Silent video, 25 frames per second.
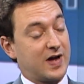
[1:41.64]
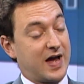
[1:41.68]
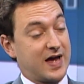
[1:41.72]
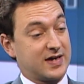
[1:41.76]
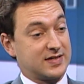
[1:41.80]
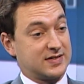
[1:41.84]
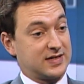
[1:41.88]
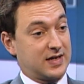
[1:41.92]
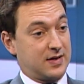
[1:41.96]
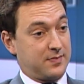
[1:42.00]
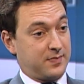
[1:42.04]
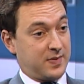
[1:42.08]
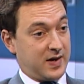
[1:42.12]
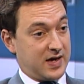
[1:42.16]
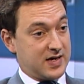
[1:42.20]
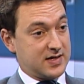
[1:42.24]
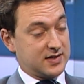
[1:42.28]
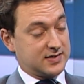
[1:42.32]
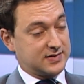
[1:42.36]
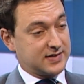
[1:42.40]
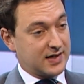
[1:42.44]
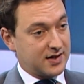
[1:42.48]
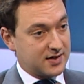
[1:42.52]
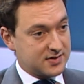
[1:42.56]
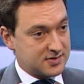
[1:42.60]
asset
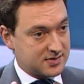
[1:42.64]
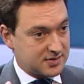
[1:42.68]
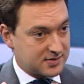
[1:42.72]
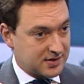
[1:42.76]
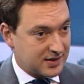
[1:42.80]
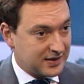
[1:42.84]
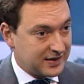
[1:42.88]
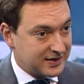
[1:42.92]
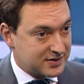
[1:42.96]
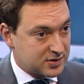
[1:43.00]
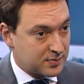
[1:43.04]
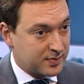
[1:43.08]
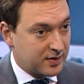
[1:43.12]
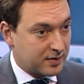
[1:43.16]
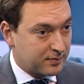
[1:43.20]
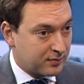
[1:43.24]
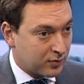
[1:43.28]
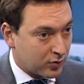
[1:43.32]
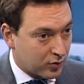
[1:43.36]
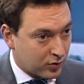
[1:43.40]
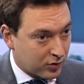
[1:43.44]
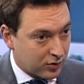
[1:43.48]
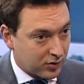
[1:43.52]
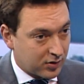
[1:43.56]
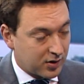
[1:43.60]
base. Tell us a little bit
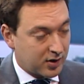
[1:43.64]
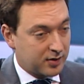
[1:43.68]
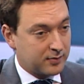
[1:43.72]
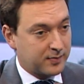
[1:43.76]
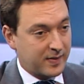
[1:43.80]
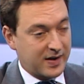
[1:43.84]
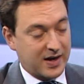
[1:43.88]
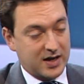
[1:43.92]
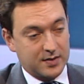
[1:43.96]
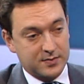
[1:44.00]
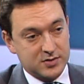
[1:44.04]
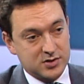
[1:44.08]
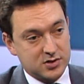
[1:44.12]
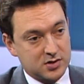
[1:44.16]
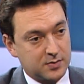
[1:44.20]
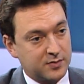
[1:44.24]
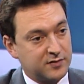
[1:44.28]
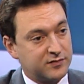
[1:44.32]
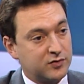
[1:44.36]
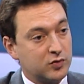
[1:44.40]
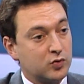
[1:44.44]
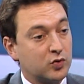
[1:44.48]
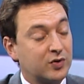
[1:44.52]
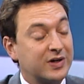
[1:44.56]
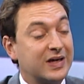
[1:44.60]
more and perhaps some
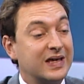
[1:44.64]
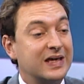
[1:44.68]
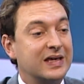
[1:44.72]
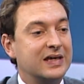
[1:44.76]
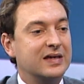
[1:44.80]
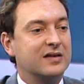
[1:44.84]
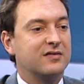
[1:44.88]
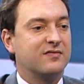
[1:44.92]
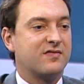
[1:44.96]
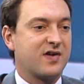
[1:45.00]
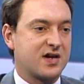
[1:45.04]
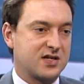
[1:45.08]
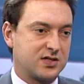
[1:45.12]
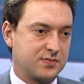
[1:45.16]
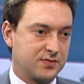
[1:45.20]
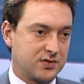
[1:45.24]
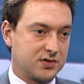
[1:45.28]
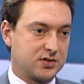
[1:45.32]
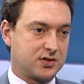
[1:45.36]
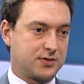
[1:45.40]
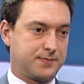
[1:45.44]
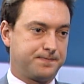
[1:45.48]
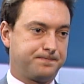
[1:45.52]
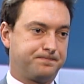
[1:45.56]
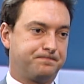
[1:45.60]
of your key
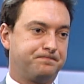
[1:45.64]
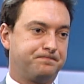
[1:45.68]
investments.